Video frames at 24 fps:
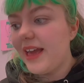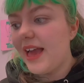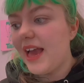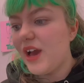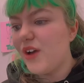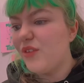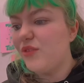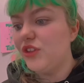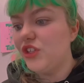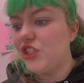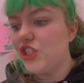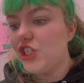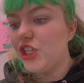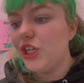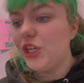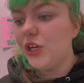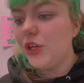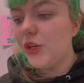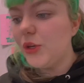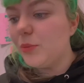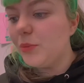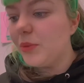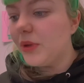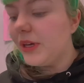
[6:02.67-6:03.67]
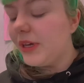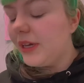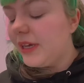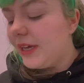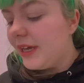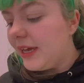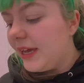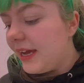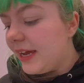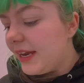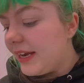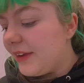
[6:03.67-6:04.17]
out of the tube,
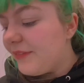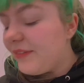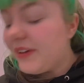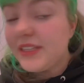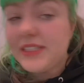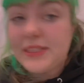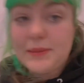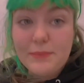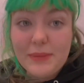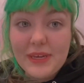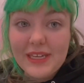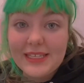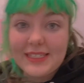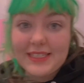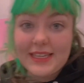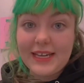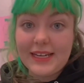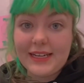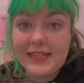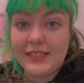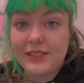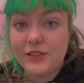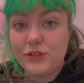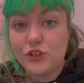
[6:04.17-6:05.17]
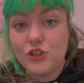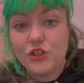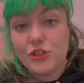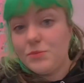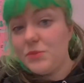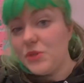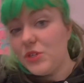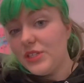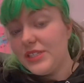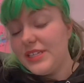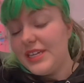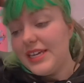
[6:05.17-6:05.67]
and I've had to mix it a little just
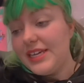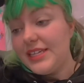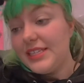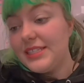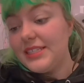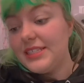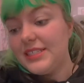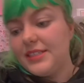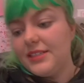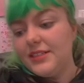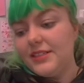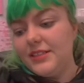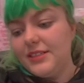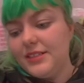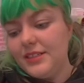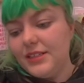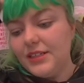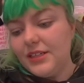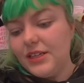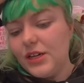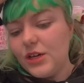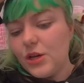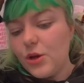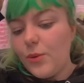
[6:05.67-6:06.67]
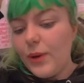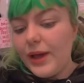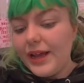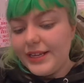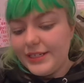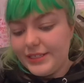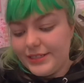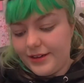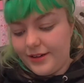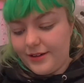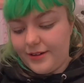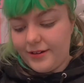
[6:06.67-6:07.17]
because it is
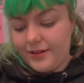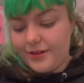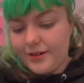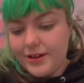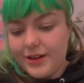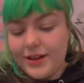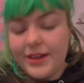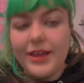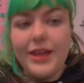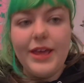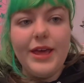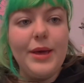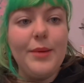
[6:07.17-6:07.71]
quite dark.